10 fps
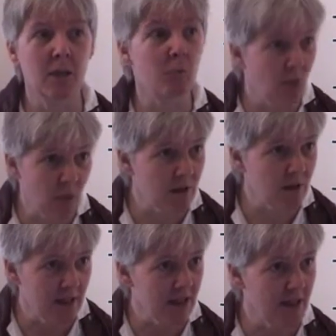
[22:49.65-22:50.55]

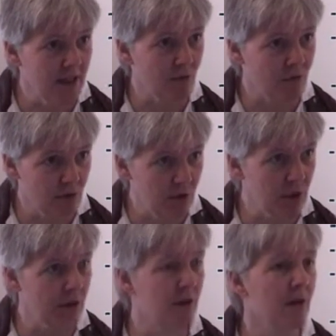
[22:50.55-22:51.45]
important in this
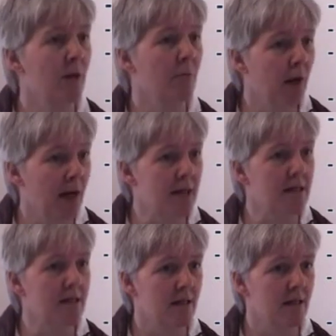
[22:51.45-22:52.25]
first part?